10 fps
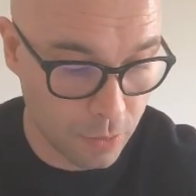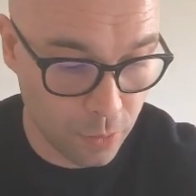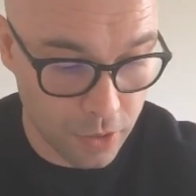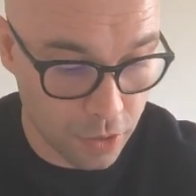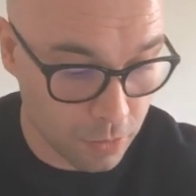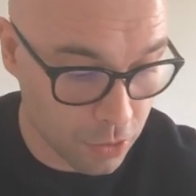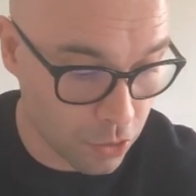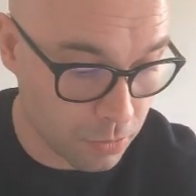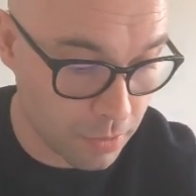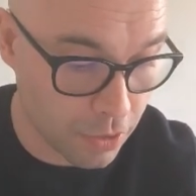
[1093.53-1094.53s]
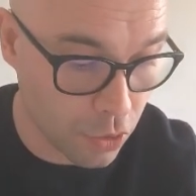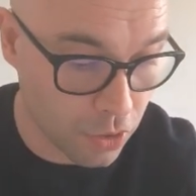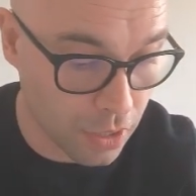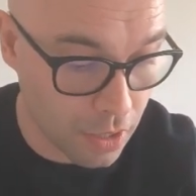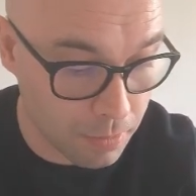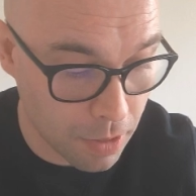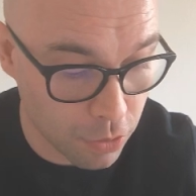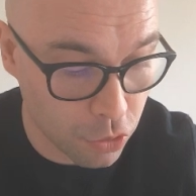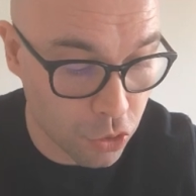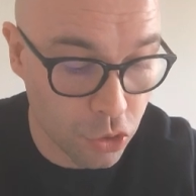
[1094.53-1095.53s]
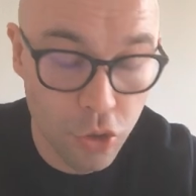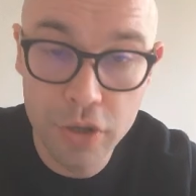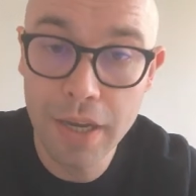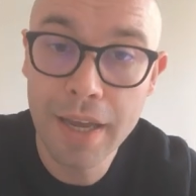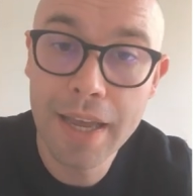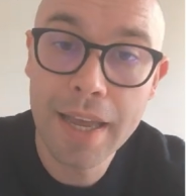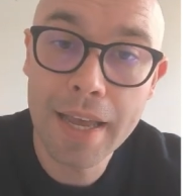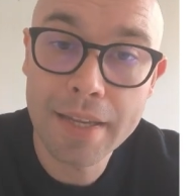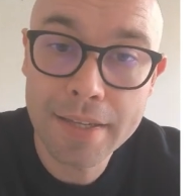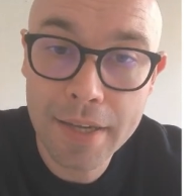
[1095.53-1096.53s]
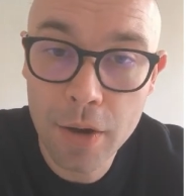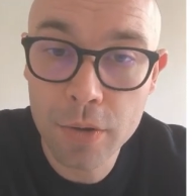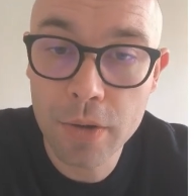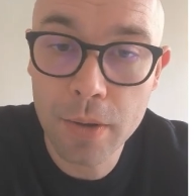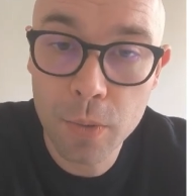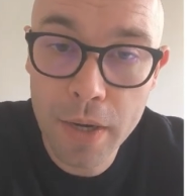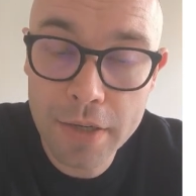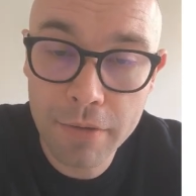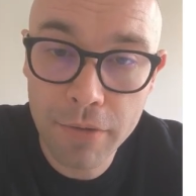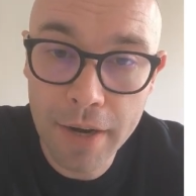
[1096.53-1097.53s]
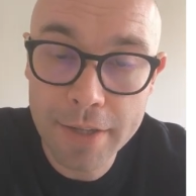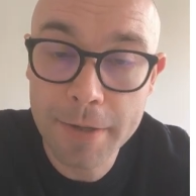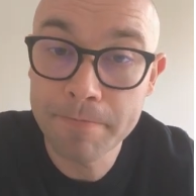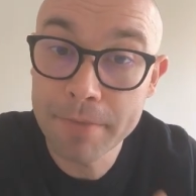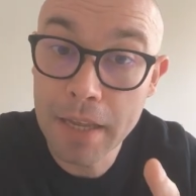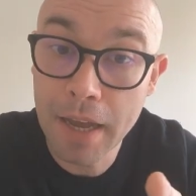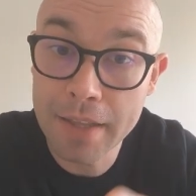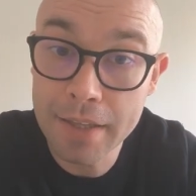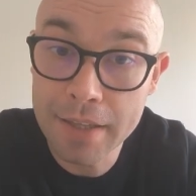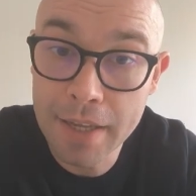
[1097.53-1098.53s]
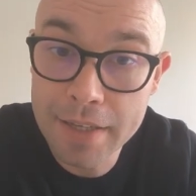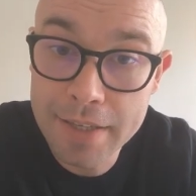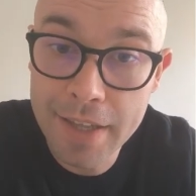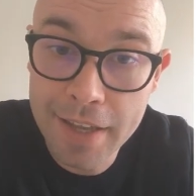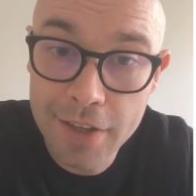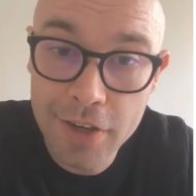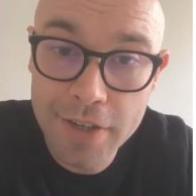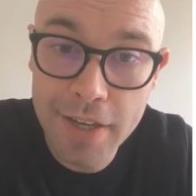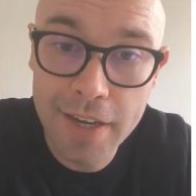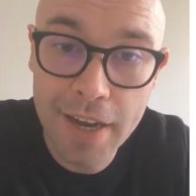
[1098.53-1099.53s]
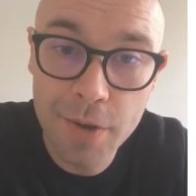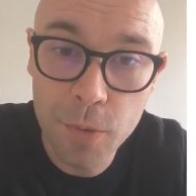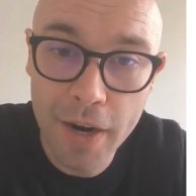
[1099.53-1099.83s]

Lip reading: we are going to be talking about Dordogne and Southwest France. Until then, stay thirsty and